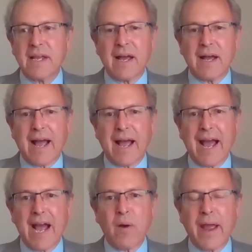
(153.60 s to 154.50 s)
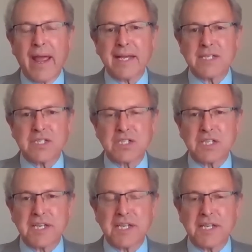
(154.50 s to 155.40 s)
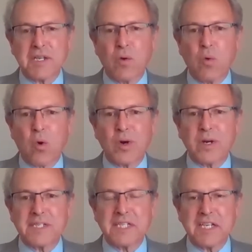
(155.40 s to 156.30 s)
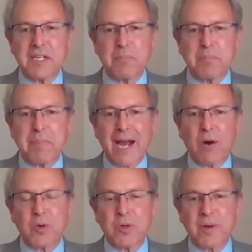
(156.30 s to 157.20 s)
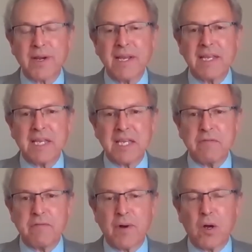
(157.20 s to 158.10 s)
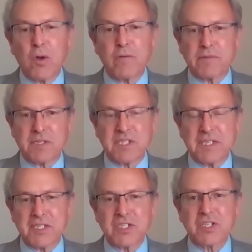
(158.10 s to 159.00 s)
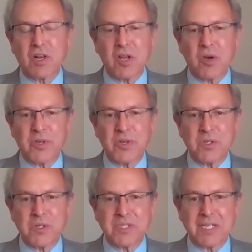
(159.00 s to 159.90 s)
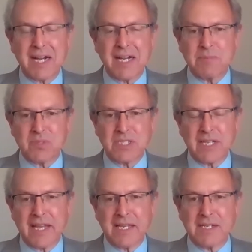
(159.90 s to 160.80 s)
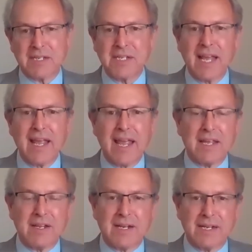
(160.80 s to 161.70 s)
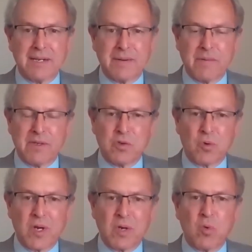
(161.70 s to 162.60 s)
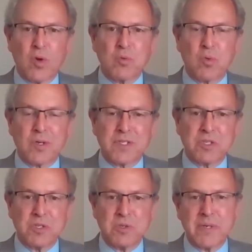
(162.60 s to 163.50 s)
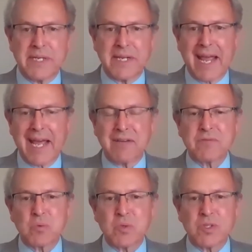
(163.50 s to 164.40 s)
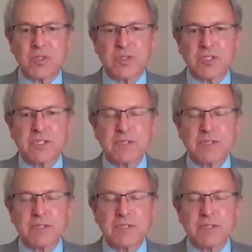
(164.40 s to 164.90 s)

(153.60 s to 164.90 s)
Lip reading: how has the quarantine power evolved since colonial times and during World War II and afterwards?